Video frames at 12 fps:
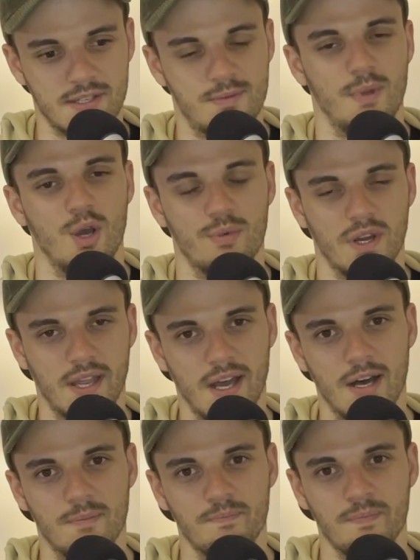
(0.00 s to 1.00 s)
Melbourne
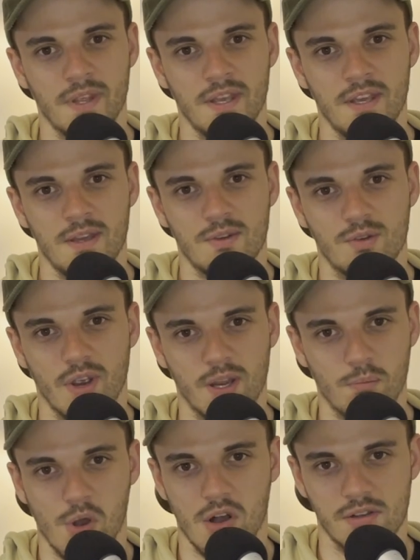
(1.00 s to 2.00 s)
Cup, Greg
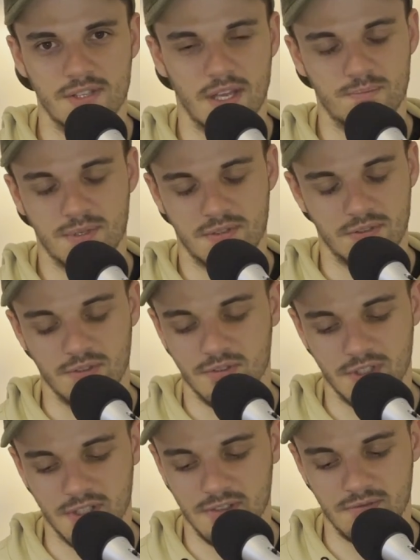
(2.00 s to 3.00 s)
Miles
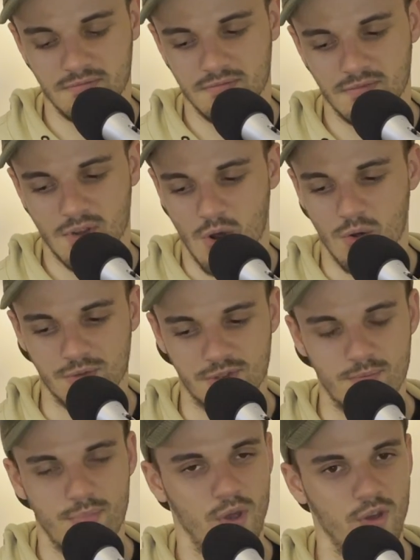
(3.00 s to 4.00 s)
absolutely calls
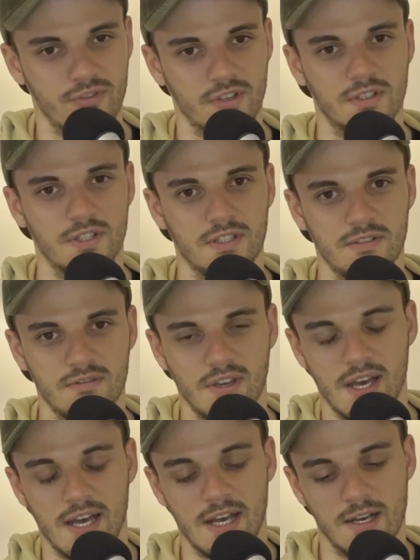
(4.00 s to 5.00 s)
it perfectly.
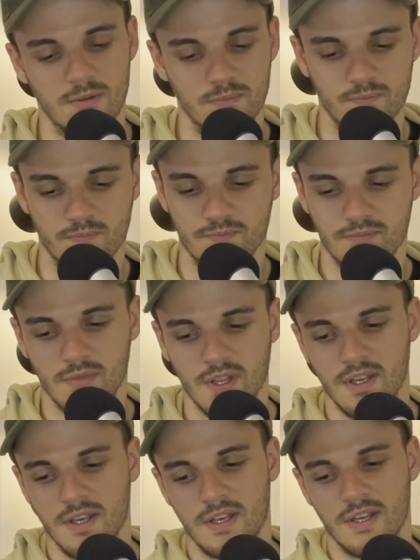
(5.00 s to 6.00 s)
A
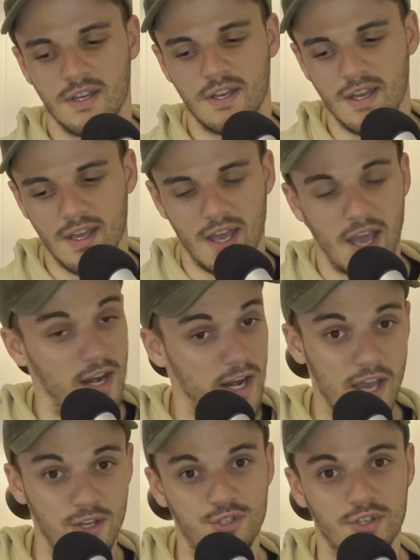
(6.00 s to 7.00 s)

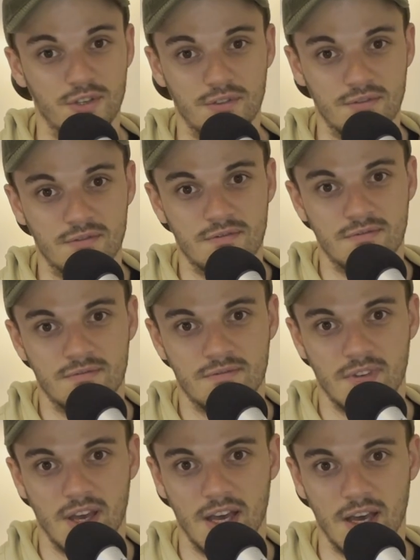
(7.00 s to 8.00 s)
nation
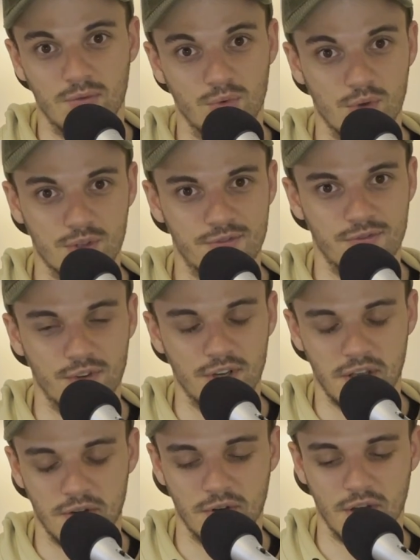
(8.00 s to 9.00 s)
roars for a
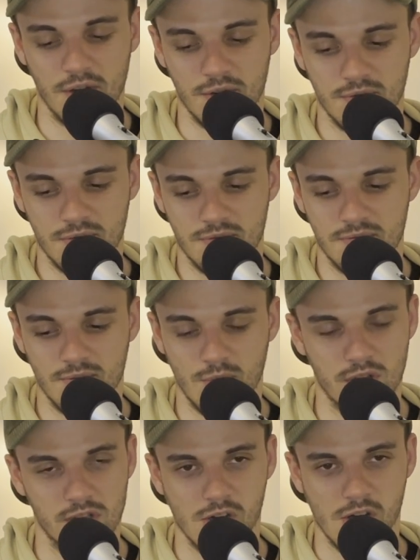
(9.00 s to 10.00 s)
hero.
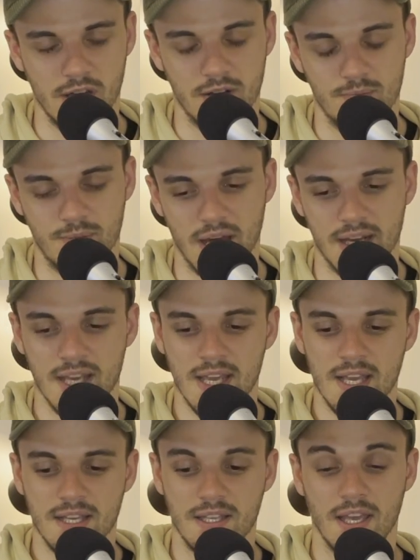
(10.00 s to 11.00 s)
What a line. But
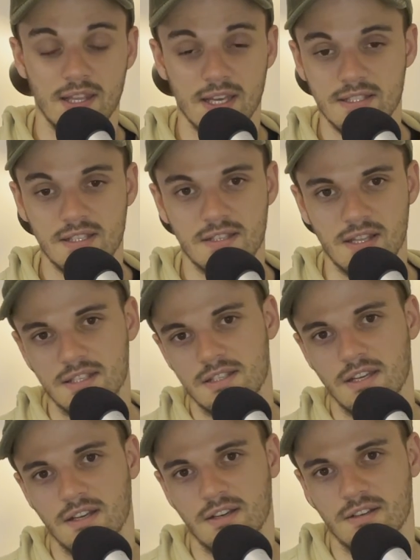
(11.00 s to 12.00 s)
yeah, that's
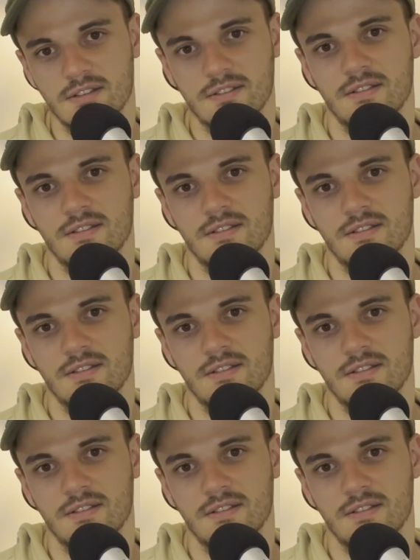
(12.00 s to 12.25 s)
our